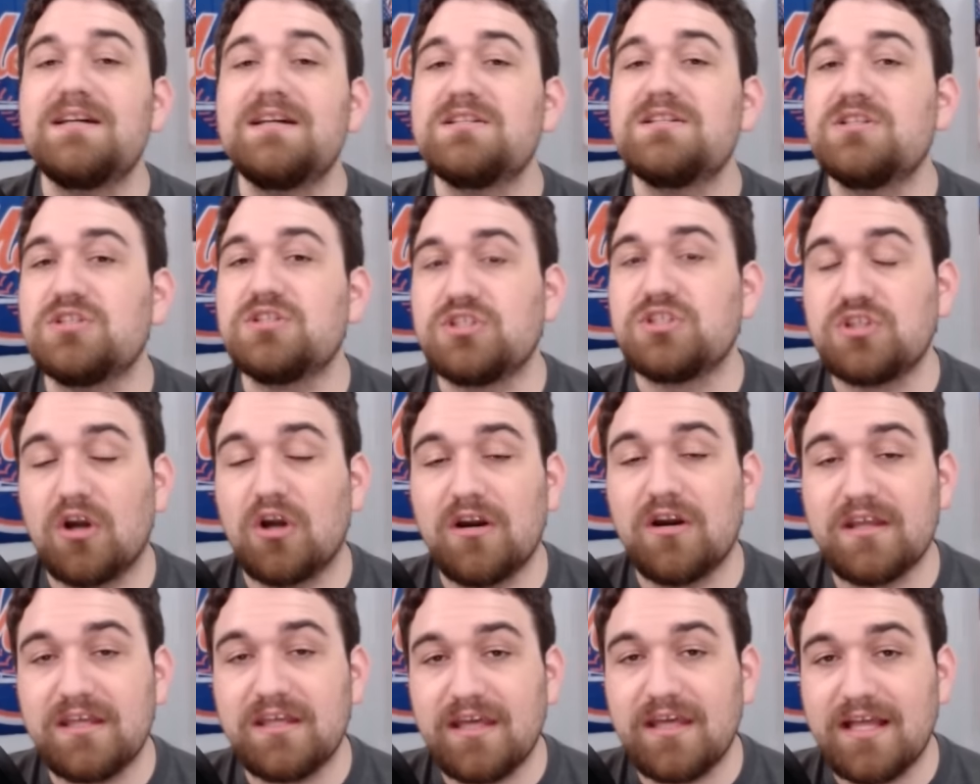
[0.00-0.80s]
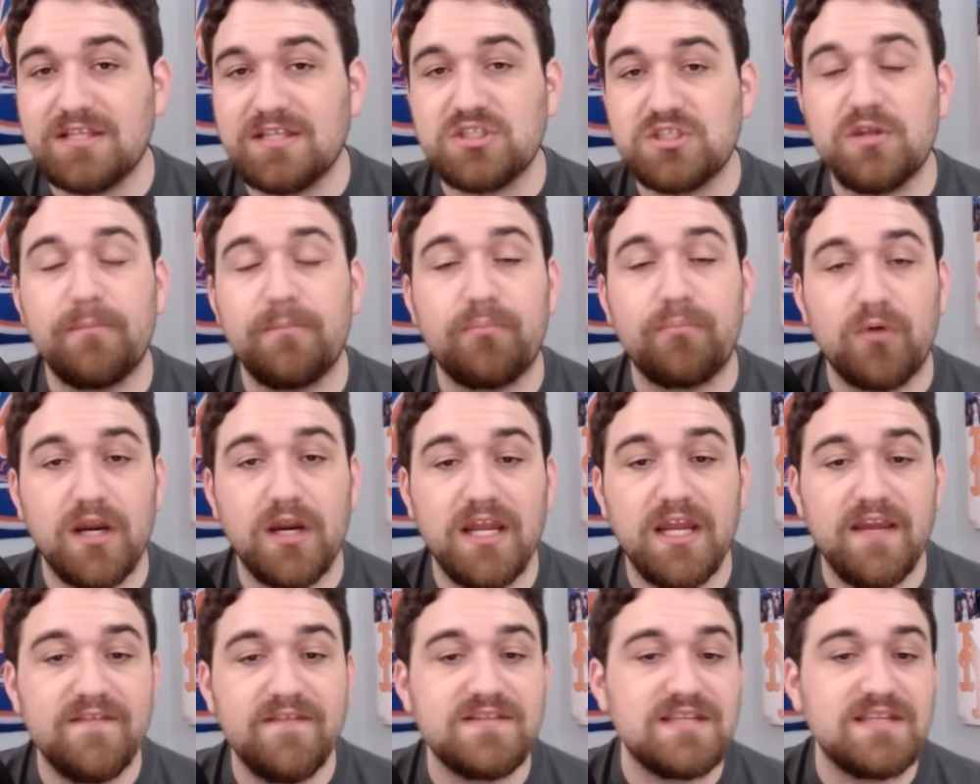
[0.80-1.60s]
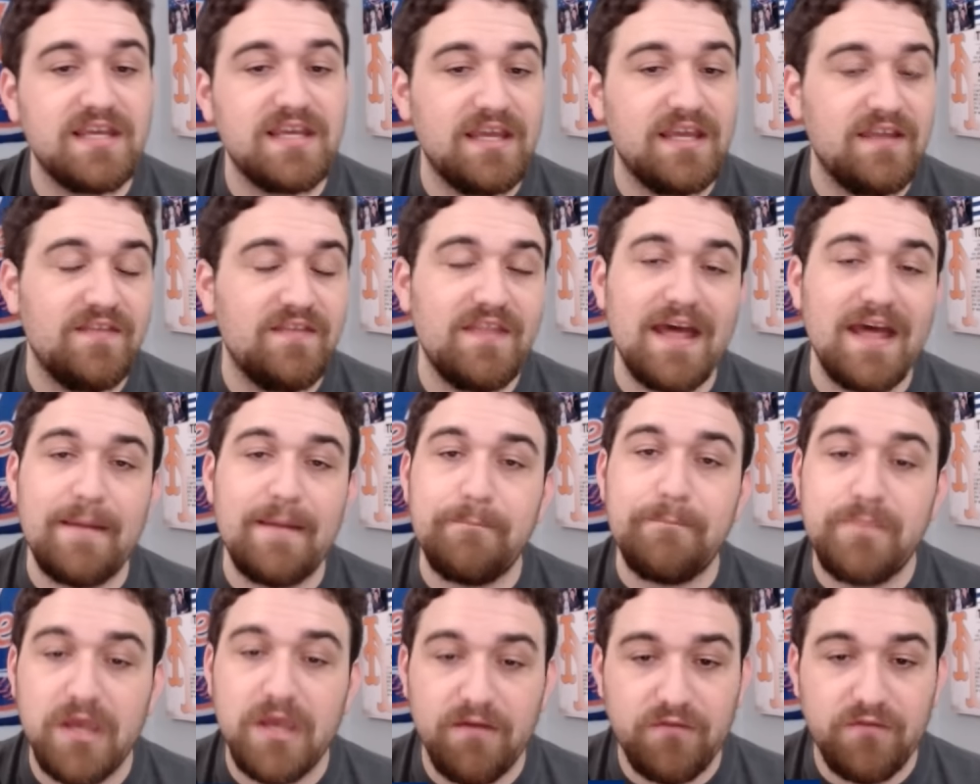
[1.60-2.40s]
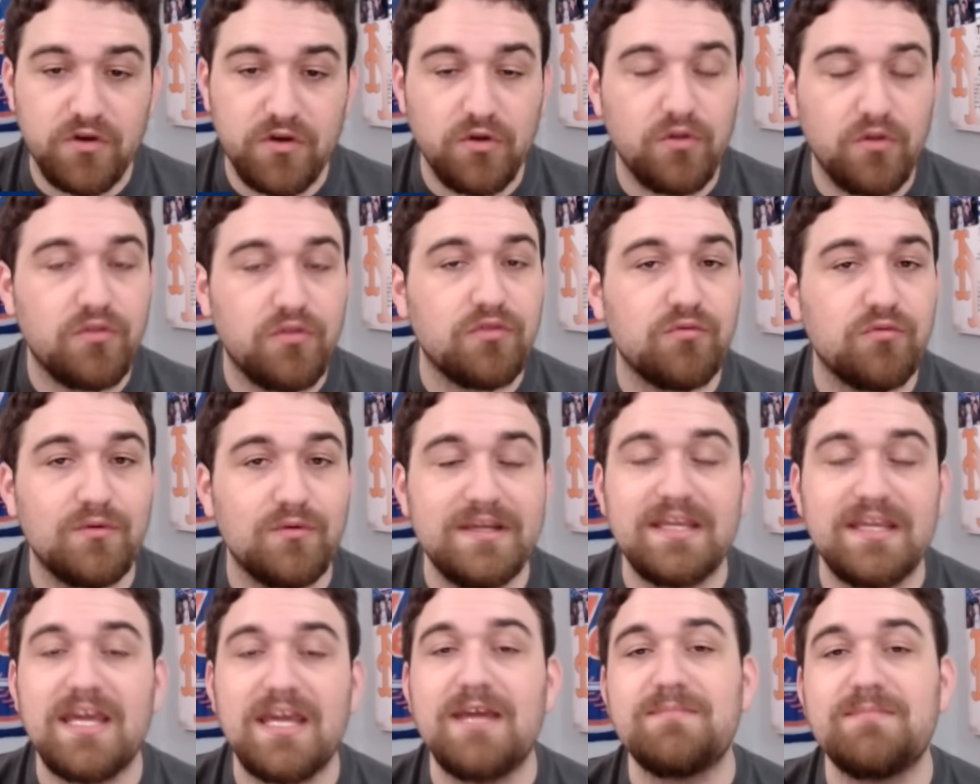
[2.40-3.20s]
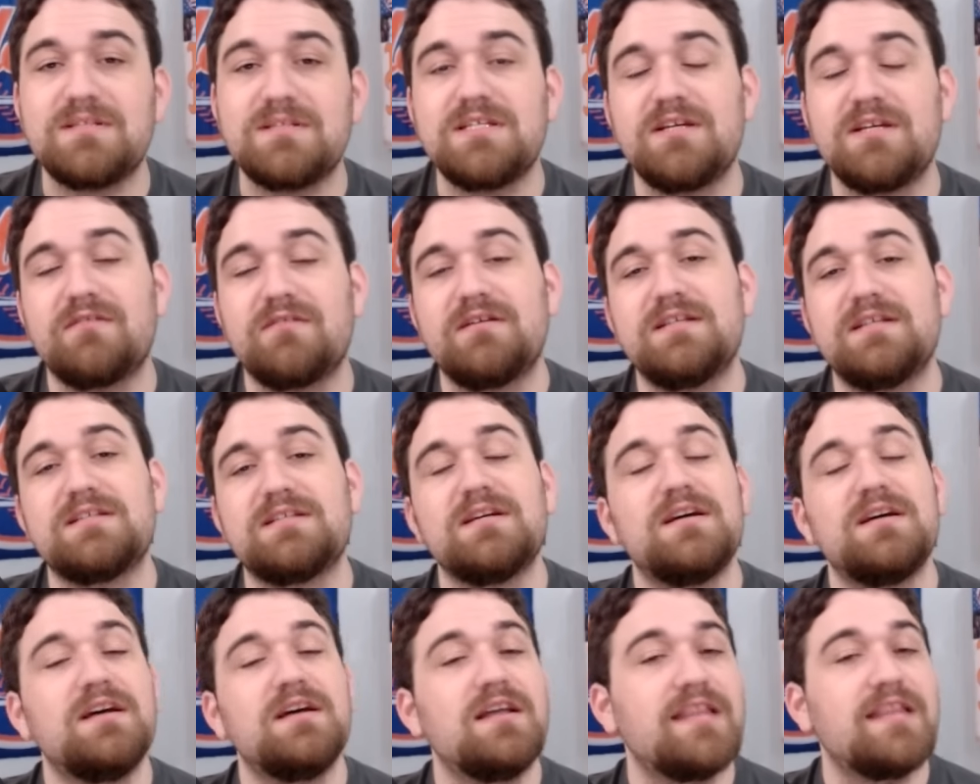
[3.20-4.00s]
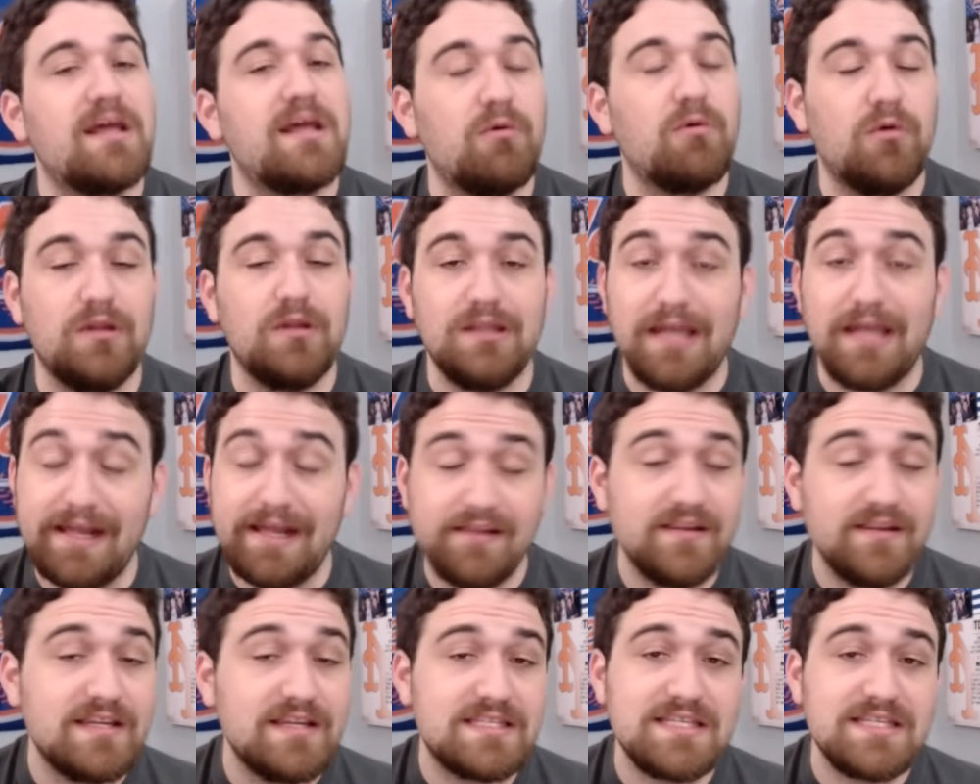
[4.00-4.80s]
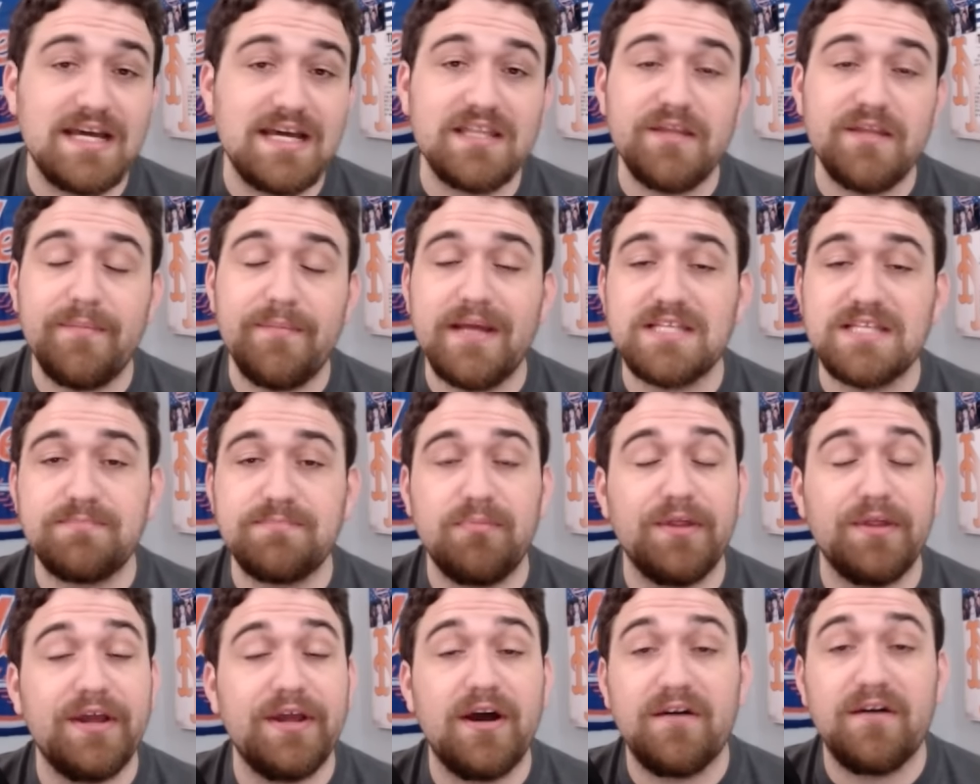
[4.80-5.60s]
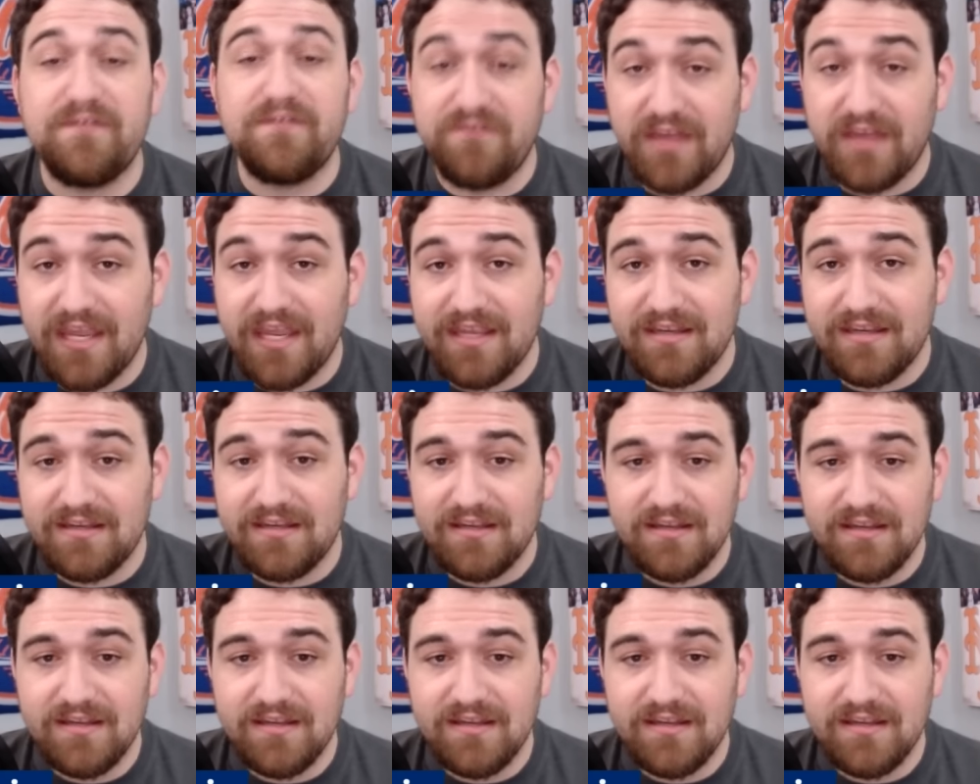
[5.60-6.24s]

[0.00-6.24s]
to start against the Braves in that pivotal 3-game series that will likely decide the Mets' playoff fate.